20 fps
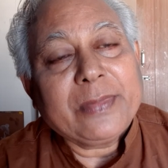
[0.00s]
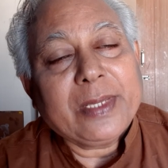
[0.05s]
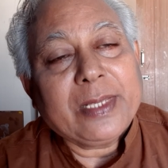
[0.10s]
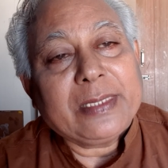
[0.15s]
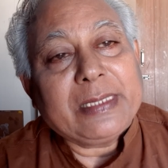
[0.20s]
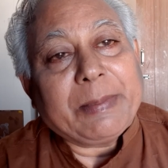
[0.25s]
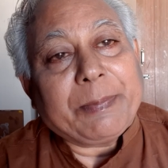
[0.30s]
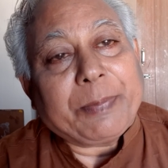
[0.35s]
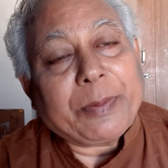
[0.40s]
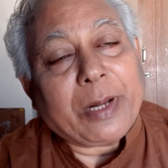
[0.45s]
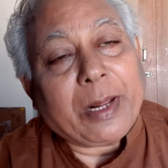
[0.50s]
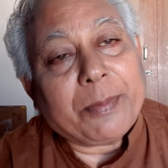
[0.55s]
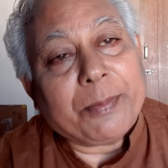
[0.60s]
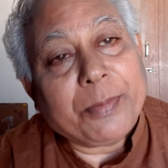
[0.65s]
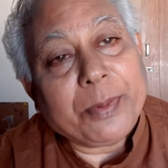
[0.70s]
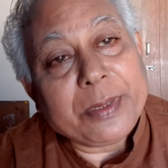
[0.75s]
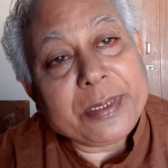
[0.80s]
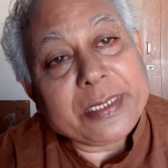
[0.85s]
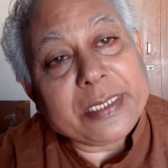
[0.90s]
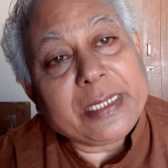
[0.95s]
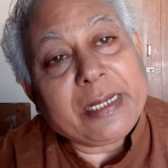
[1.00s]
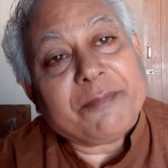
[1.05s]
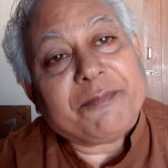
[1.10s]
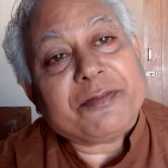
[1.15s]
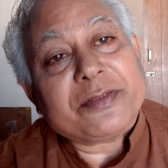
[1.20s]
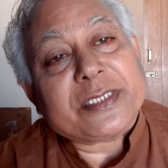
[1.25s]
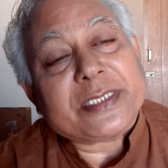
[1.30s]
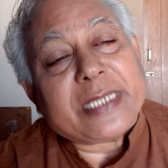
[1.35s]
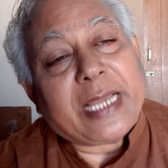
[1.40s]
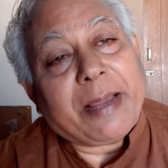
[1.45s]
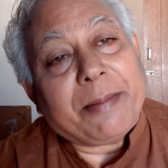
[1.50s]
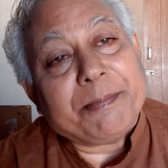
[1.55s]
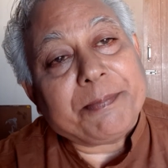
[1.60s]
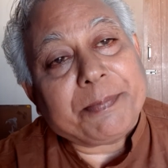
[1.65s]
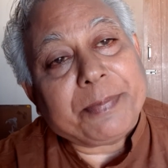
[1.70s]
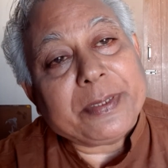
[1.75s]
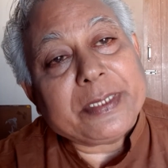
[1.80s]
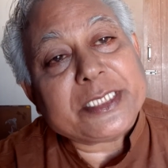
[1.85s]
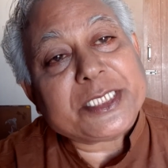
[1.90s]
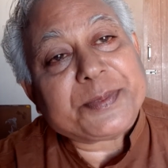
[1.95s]
the probability of a
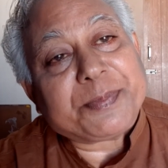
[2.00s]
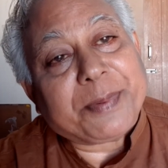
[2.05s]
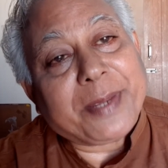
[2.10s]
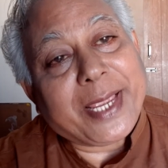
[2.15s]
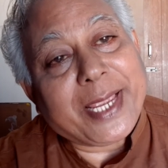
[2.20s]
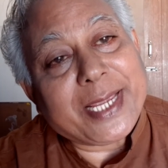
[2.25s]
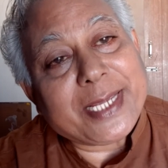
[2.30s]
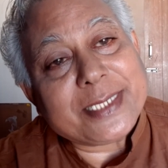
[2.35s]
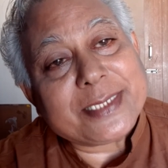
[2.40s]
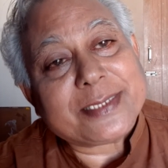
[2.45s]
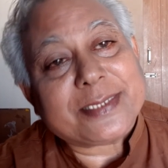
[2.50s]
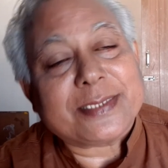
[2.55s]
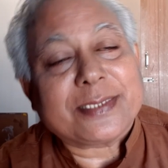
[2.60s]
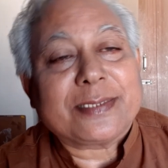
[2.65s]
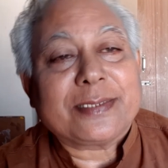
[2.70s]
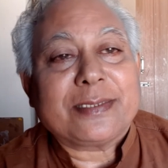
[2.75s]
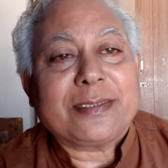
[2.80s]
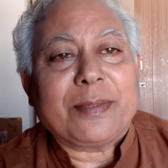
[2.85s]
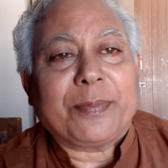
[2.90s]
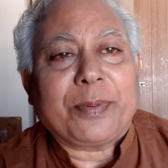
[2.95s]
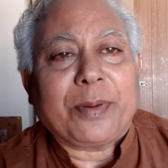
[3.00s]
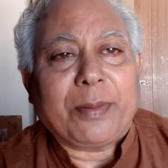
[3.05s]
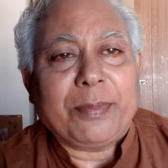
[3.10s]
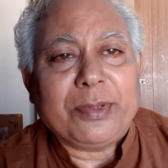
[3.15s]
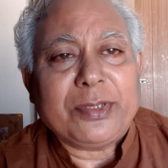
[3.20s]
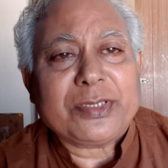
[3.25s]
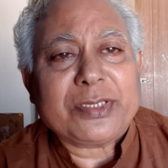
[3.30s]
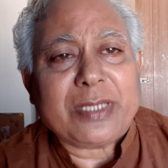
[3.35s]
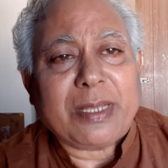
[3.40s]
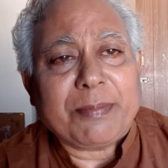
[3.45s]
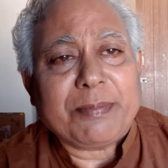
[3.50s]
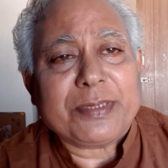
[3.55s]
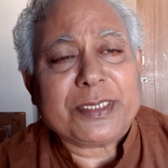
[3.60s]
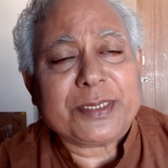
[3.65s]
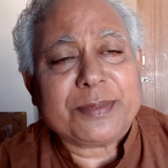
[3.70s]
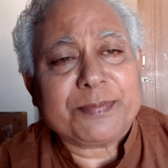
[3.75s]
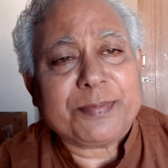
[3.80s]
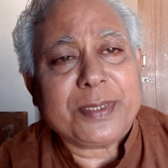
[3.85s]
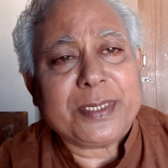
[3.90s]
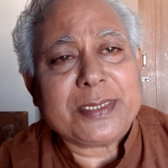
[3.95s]
sample space. The probability of sample
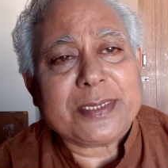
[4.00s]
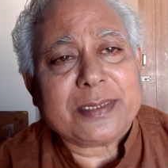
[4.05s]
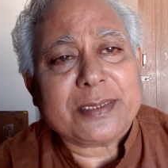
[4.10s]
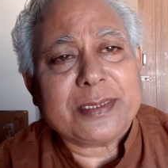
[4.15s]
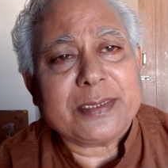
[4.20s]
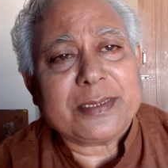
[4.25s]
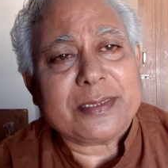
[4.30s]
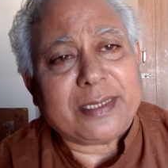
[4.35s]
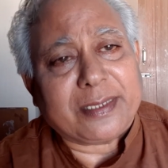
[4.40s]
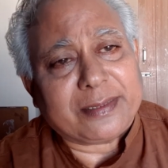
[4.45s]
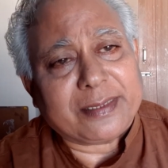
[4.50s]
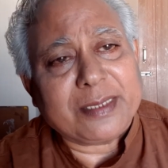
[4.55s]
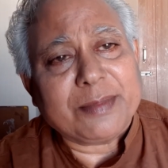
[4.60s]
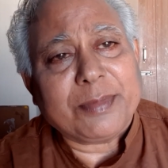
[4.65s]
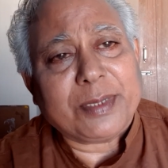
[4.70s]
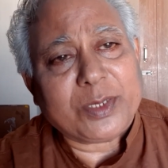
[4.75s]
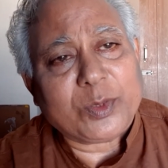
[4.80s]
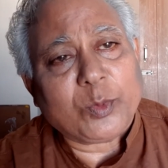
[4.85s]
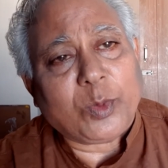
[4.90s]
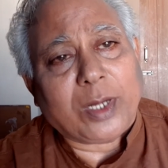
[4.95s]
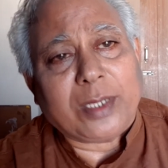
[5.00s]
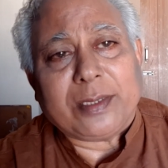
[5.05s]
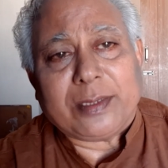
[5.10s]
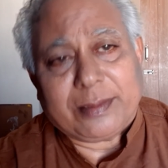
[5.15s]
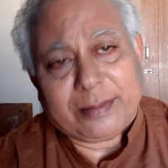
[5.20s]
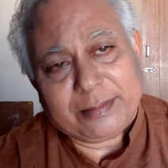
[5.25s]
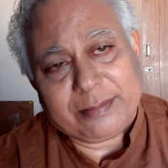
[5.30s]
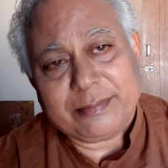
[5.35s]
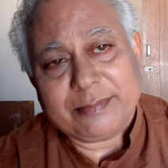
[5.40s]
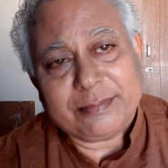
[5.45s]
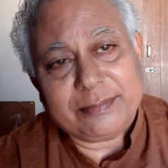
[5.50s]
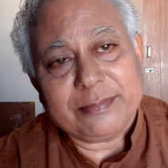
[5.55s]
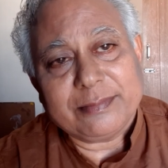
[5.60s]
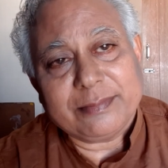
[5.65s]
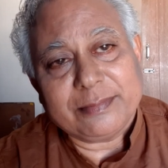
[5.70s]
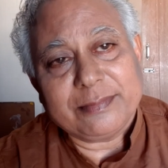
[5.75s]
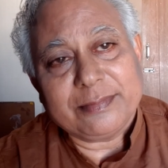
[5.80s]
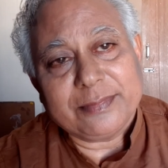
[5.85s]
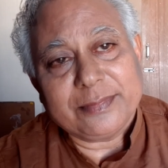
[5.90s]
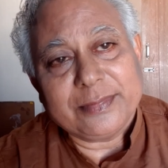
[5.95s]
space is nothing but 1.
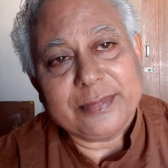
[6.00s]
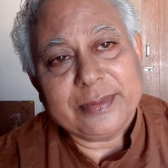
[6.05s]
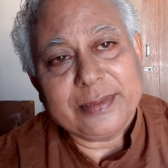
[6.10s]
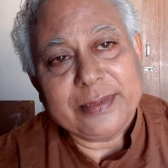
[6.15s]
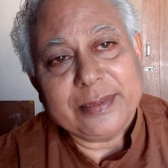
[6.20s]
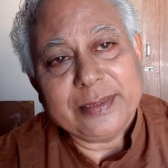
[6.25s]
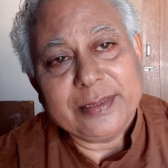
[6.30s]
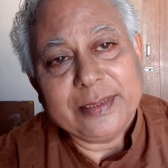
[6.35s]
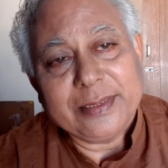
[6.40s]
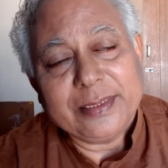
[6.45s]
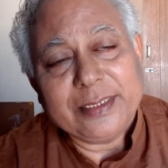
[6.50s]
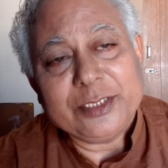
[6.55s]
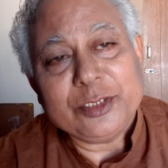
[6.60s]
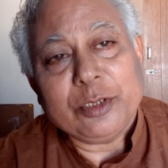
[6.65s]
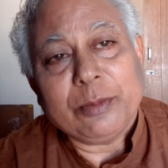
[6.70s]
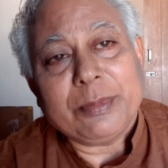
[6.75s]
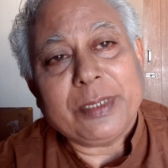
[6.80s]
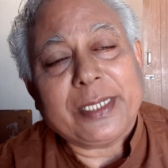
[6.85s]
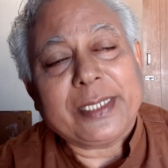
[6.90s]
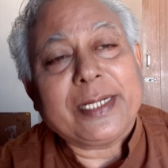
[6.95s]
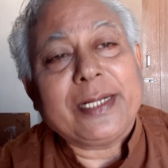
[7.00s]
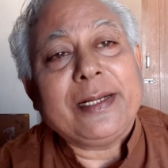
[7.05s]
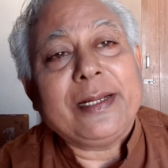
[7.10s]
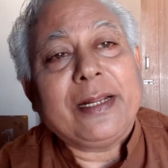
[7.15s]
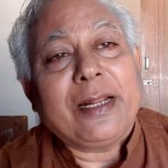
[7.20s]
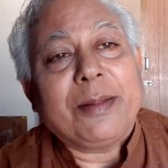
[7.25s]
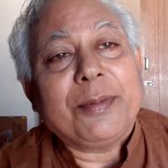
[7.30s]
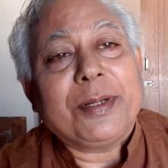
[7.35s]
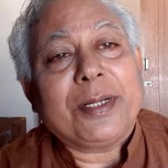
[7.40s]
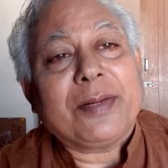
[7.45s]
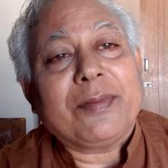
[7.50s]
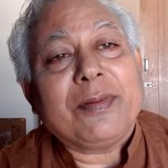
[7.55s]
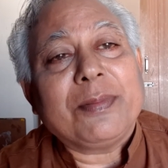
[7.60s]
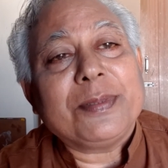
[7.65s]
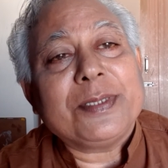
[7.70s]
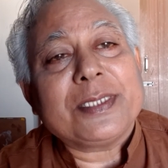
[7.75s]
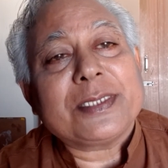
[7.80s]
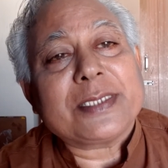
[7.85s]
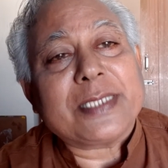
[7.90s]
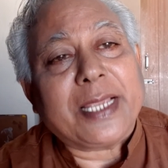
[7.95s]
Numerator and denominator will be
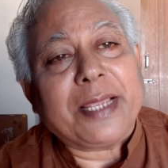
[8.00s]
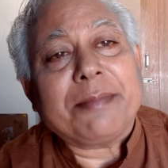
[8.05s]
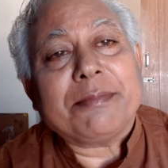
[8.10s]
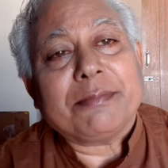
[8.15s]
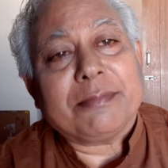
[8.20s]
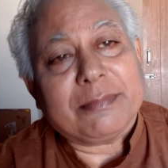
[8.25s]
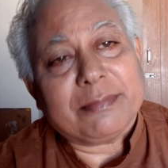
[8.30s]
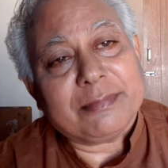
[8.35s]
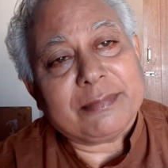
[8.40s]
the same.